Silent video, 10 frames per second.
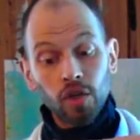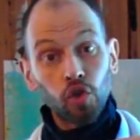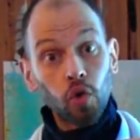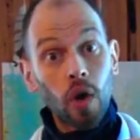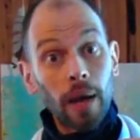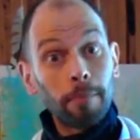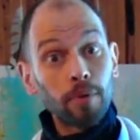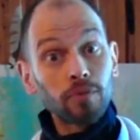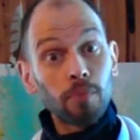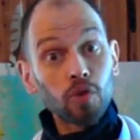Do I
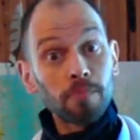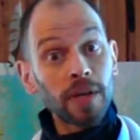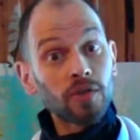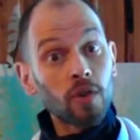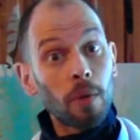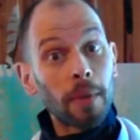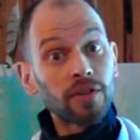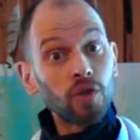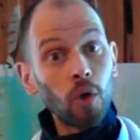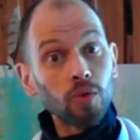put most pressure on my
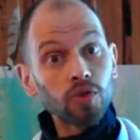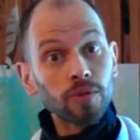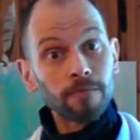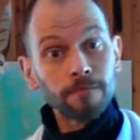toes?